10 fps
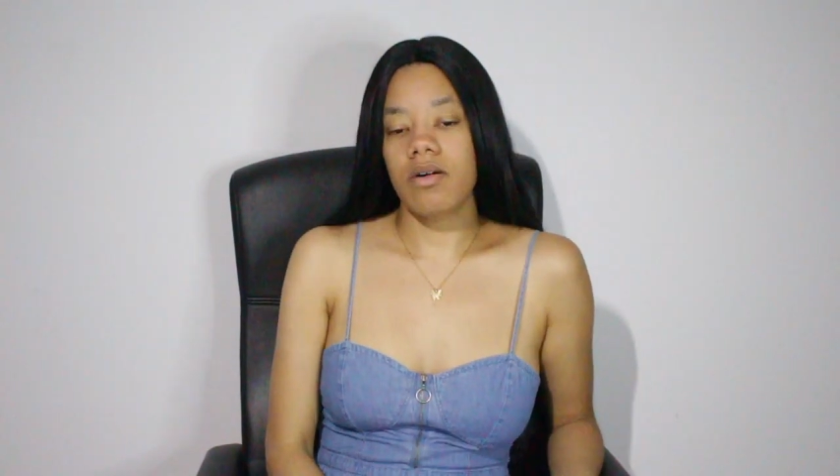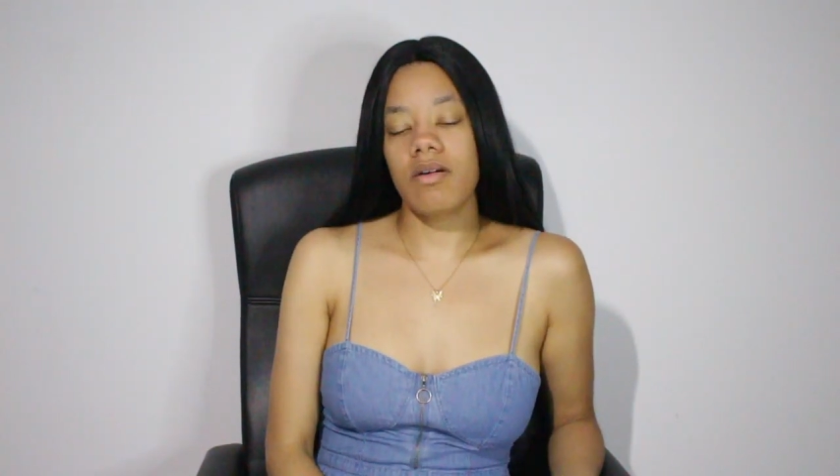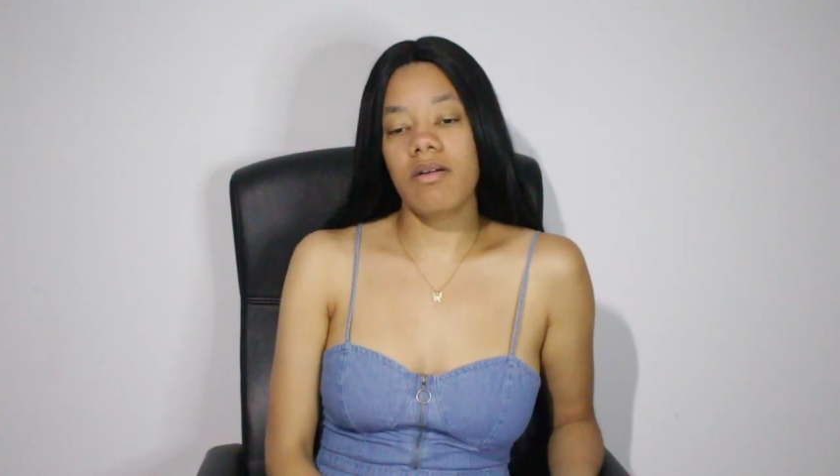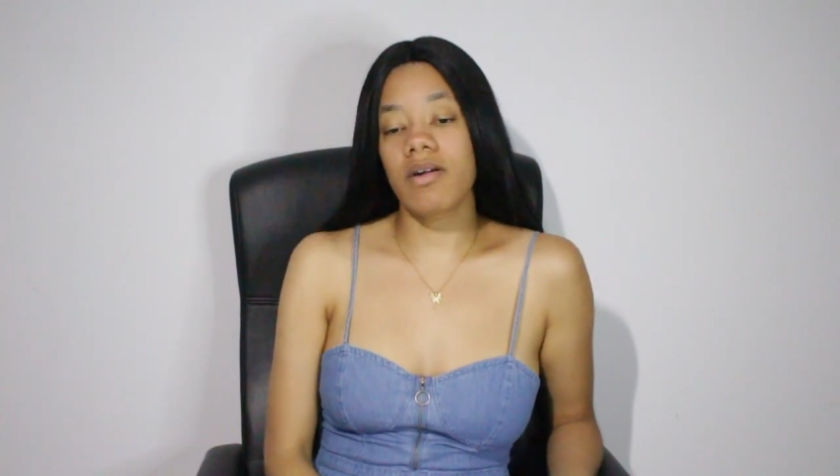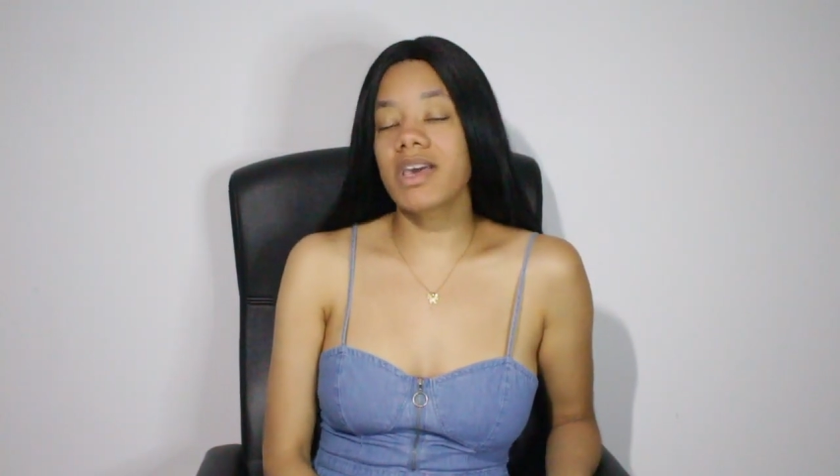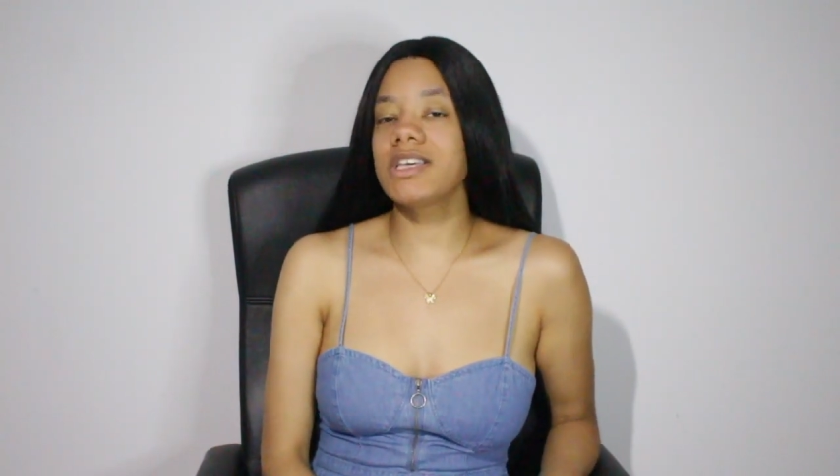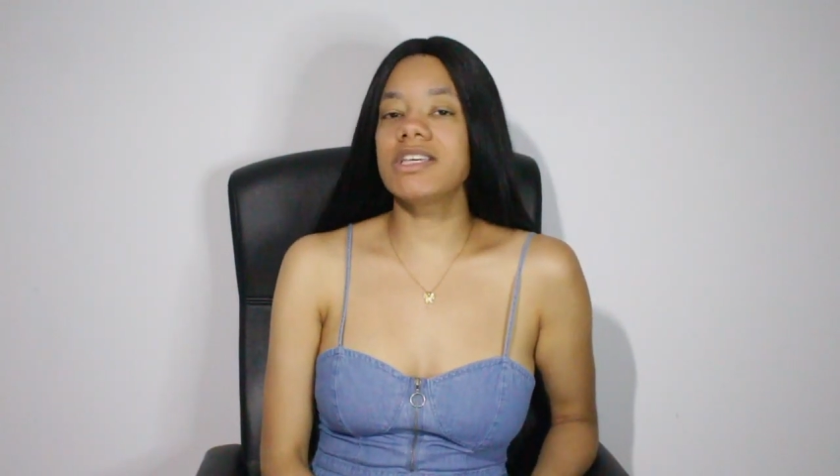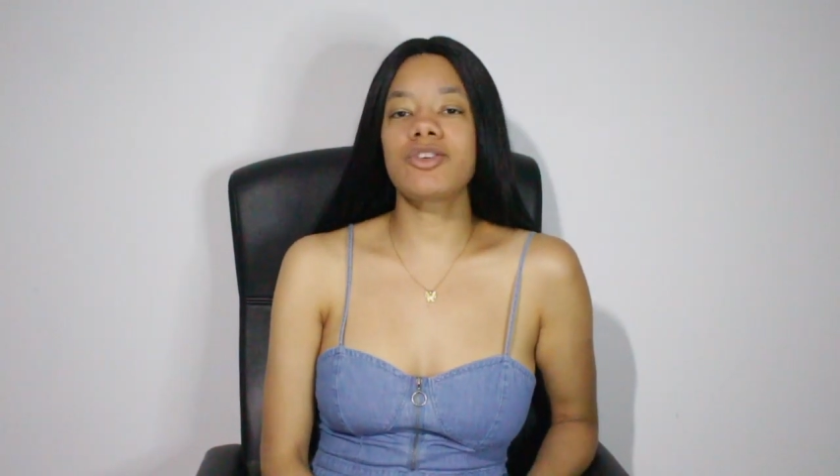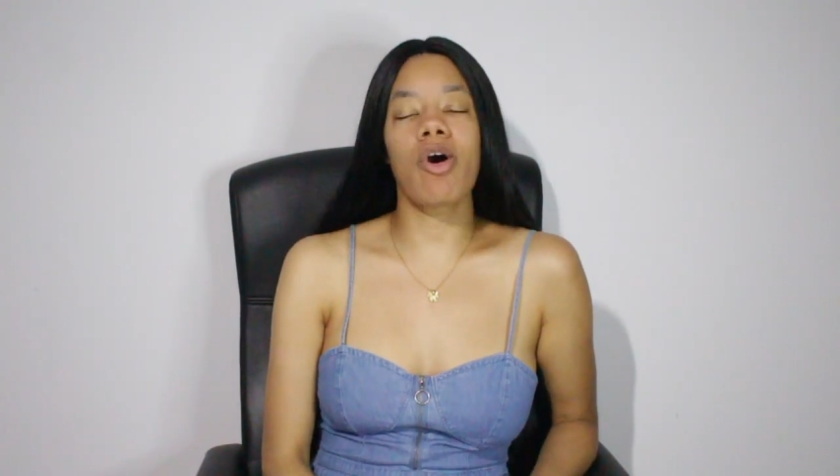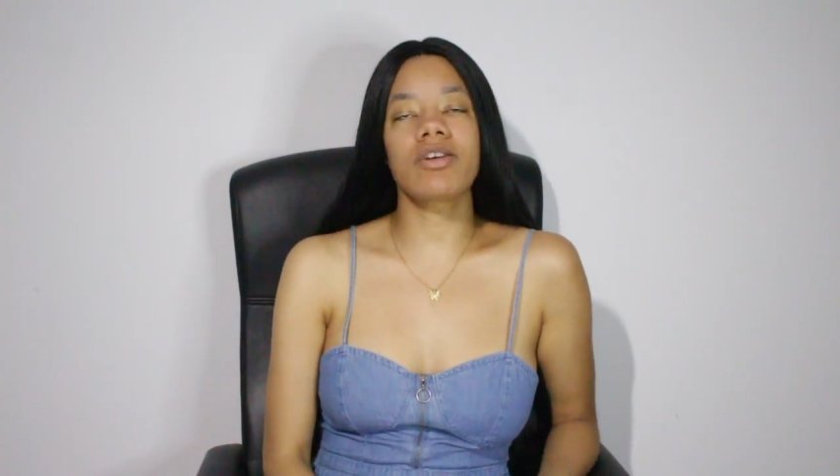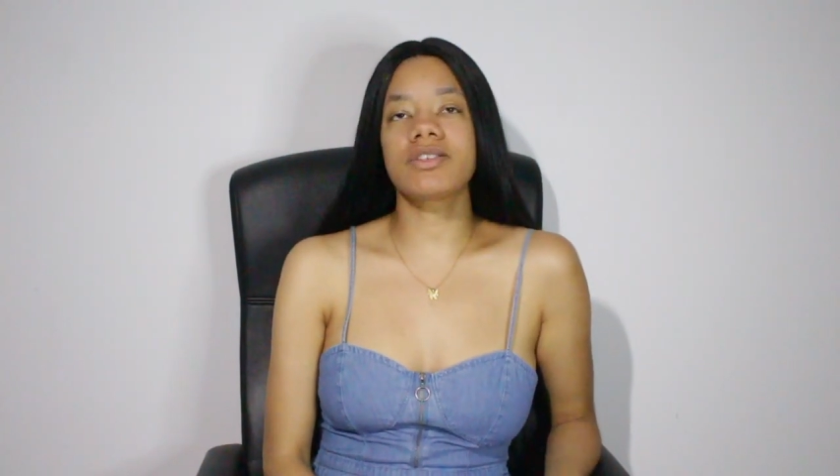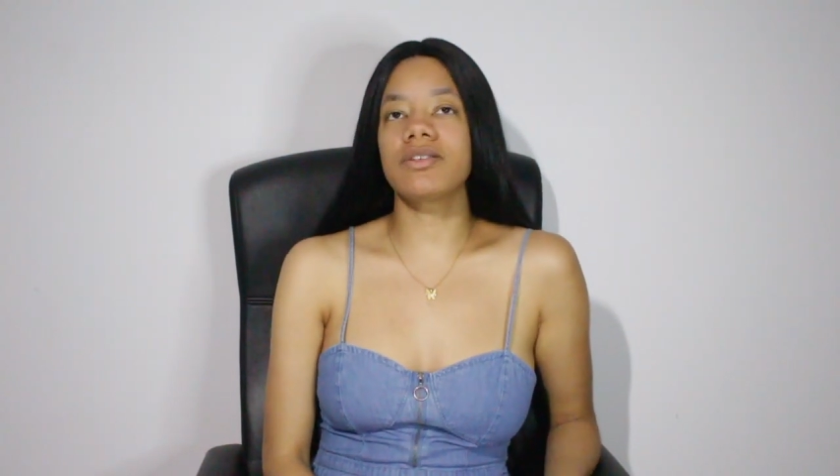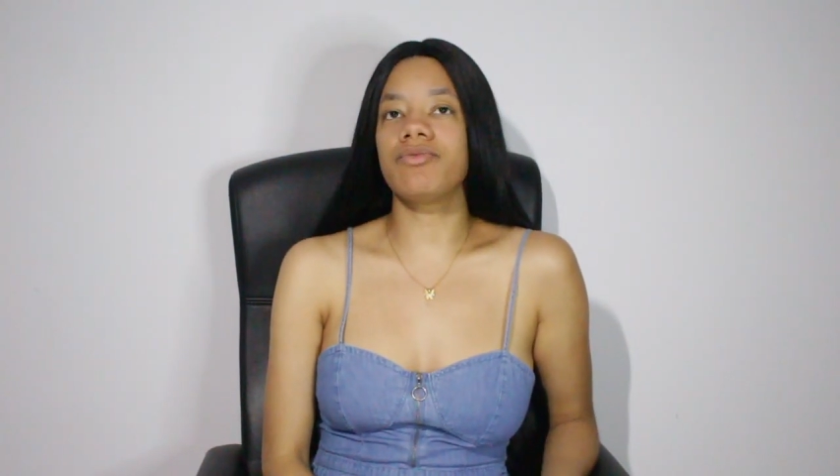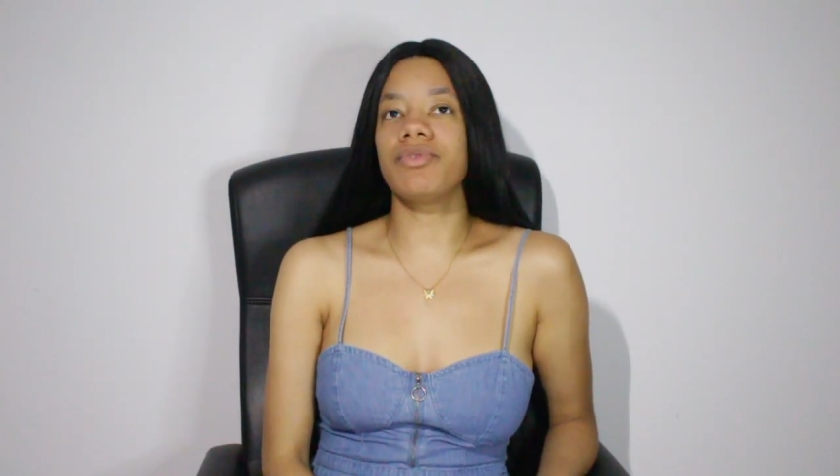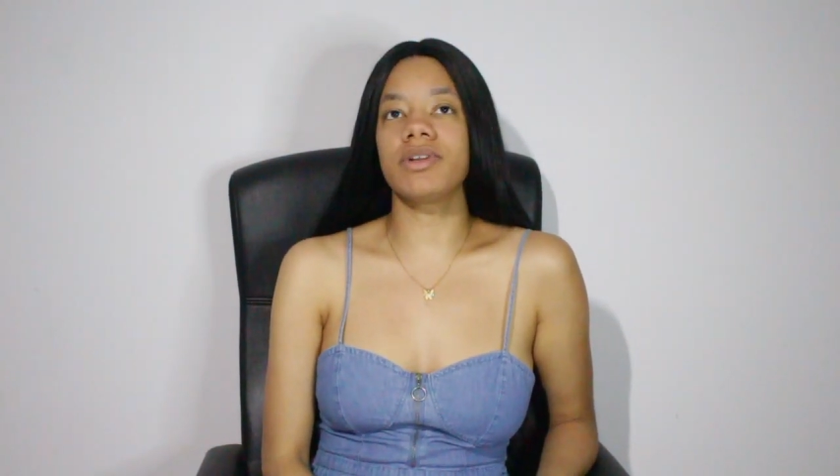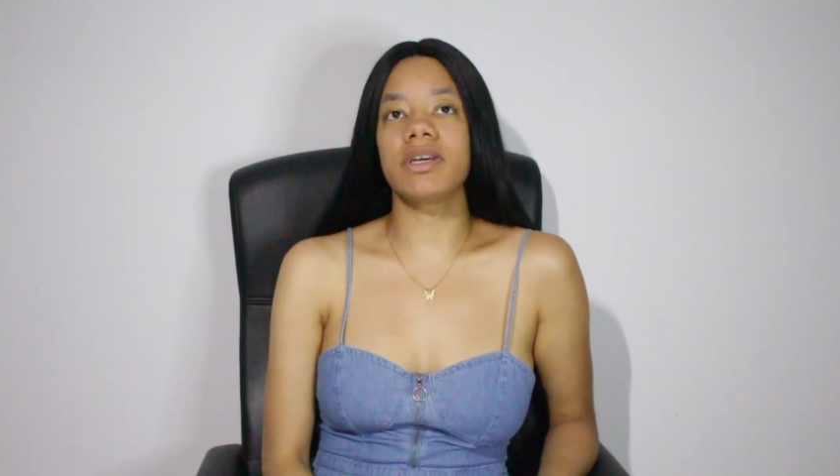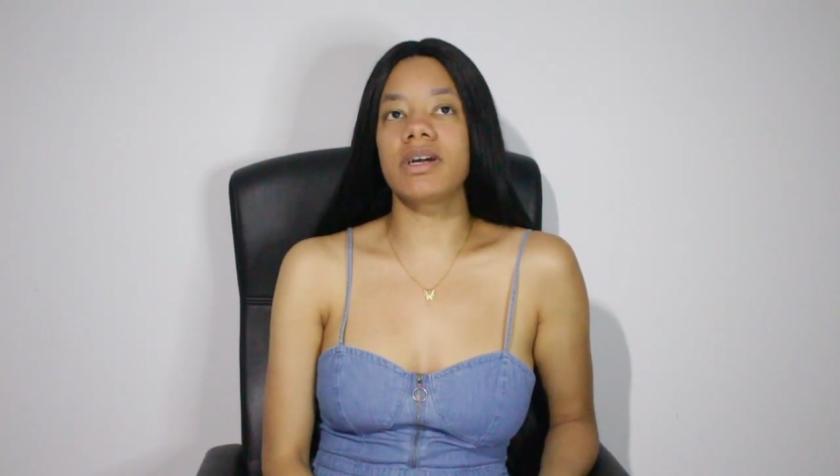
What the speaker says: it's hard to really